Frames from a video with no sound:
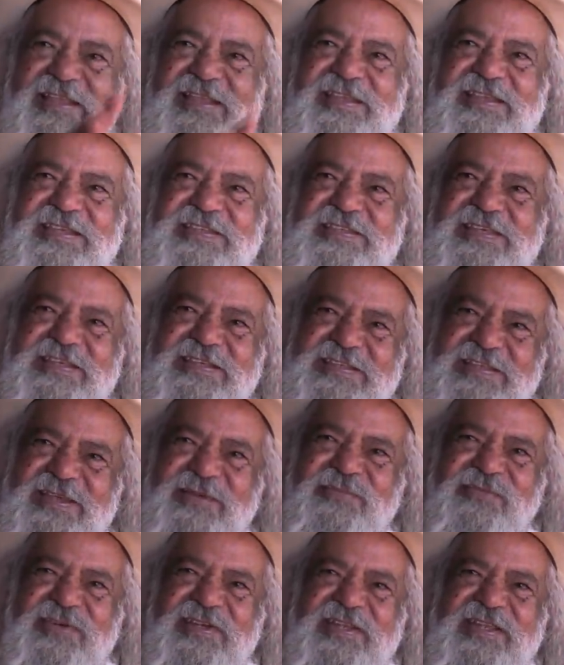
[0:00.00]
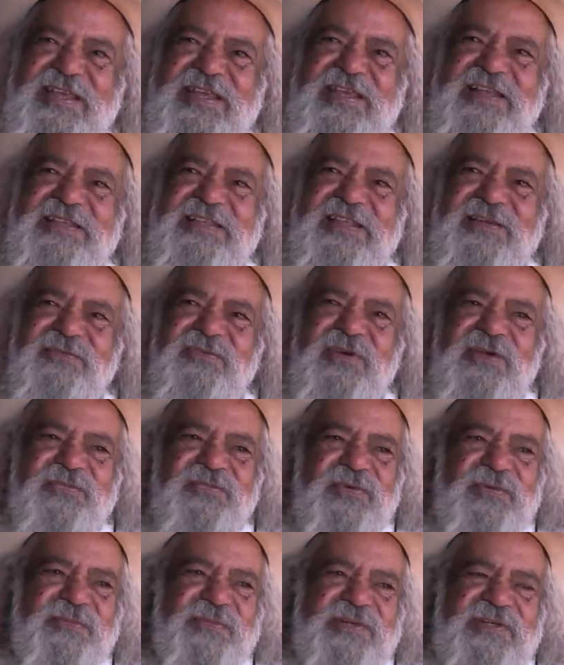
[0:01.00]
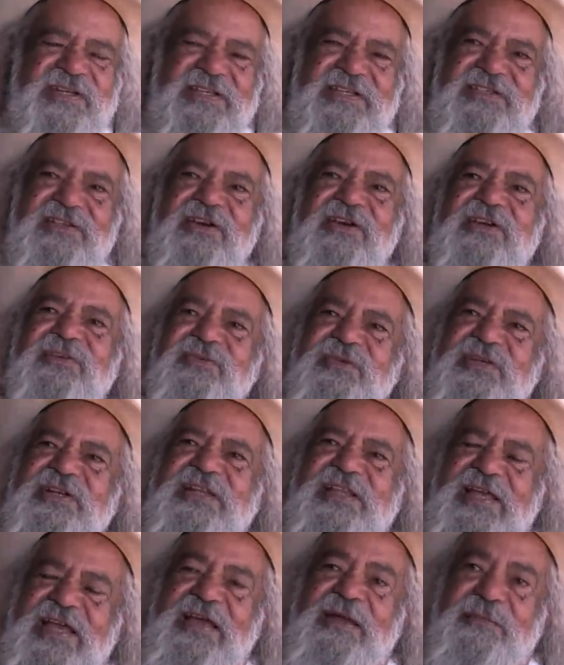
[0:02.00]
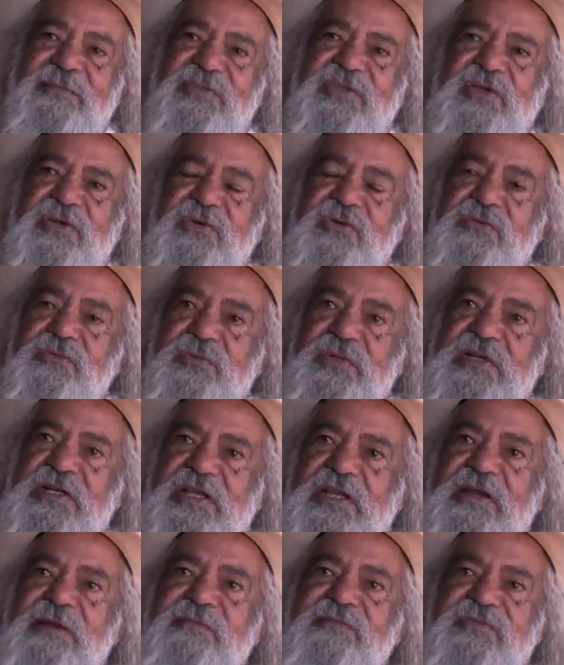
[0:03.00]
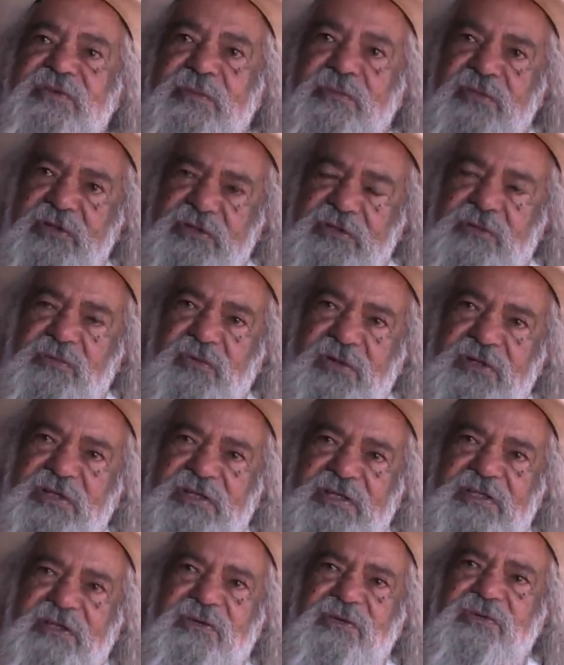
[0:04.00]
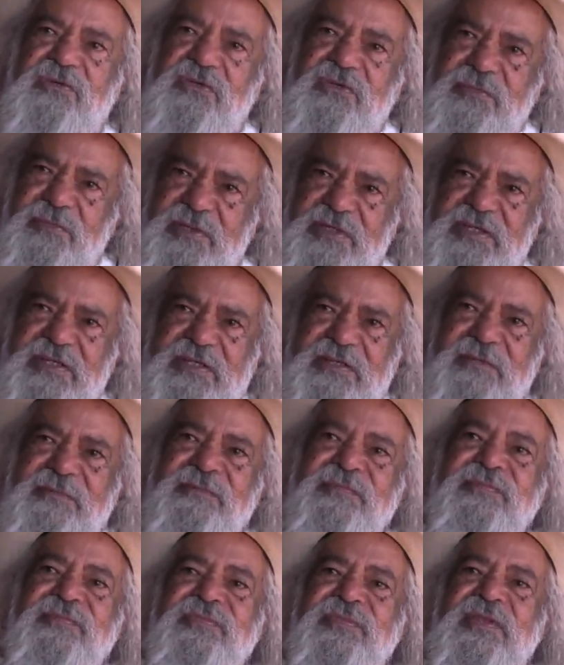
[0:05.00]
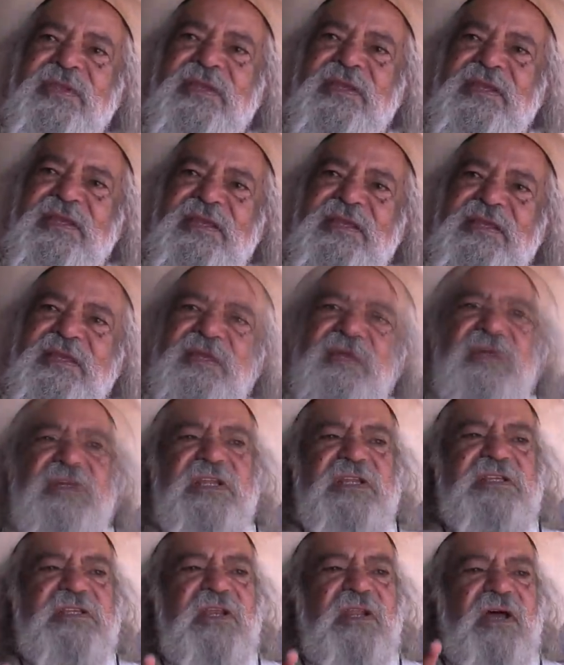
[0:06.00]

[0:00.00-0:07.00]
just accepting that what will be desired will come. The good will come from what you're wanting the good to be. It's